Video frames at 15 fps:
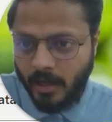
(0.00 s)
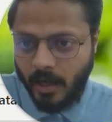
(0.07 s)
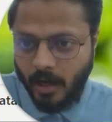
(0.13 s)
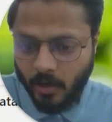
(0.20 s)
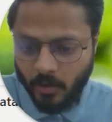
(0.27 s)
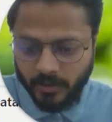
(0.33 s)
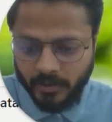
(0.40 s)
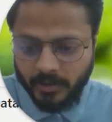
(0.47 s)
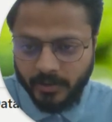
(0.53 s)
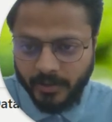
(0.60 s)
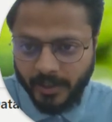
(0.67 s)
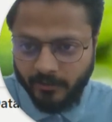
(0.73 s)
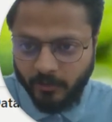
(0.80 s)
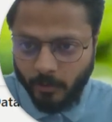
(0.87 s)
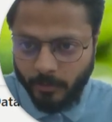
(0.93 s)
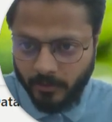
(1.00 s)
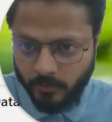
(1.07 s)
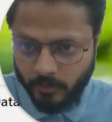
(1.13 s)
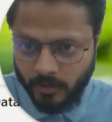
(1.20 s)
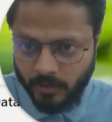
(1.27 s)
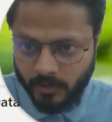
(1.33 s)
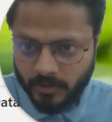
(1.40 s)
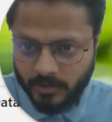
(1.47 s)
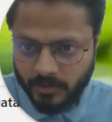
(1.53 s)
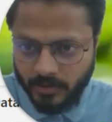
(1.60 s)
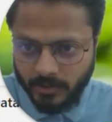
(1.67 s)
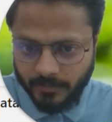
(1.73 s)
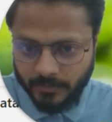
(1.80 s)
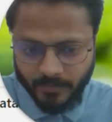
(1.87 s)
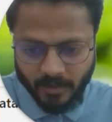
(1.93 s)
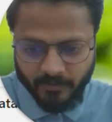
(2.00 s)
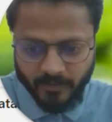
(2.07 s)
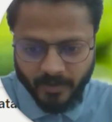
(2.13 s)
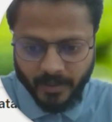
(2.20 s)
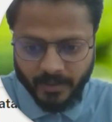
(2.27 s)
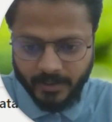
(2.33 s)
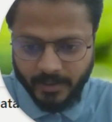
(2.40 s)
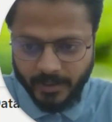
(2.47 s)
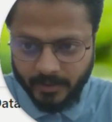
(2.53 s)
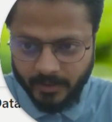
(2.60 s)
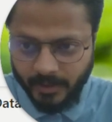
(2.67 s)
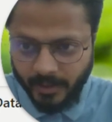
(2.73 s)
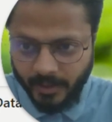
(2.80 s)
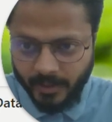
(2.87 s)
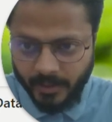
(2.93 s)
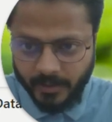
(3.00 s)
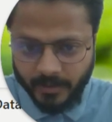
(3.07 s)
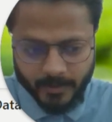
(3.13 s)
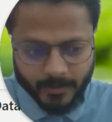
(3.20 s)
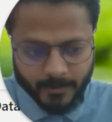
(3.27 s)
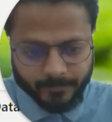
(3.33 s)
how the date format works. If I take date,